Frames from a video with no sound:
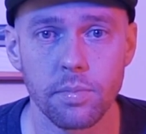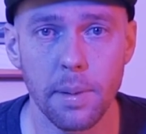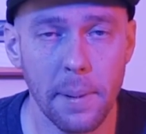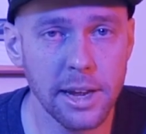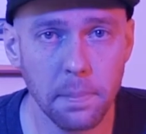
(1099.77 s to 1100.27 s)

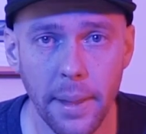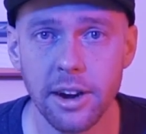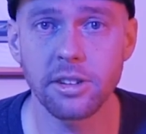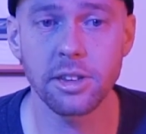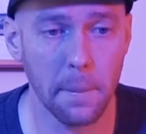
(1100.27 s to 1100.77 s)
The best
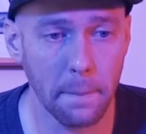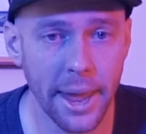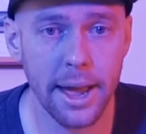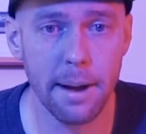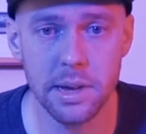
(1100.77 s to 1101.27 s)
players still
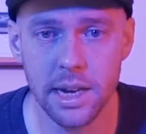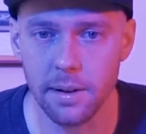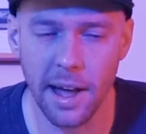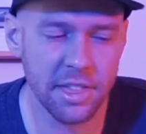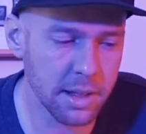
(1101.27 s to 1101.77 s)
play up
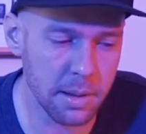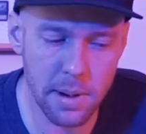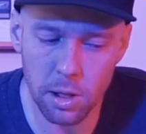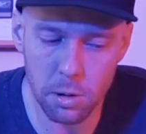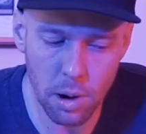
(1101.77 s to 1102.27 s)
here. I think
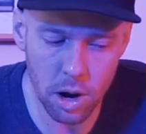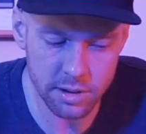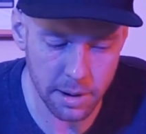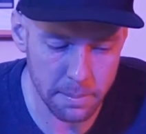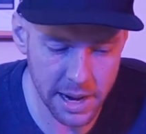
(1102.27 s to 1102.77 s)
LaMelo Ball
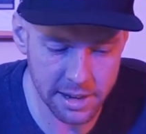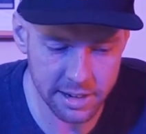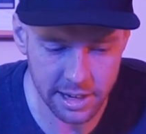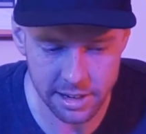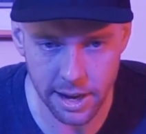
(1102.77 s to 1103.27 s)
is an
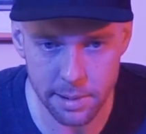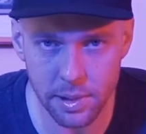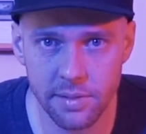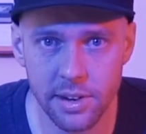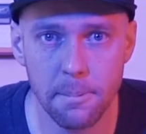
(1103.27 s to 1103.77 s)
amazing
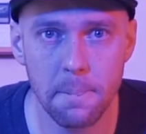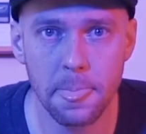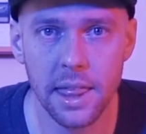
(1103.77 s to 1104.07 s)
example of it.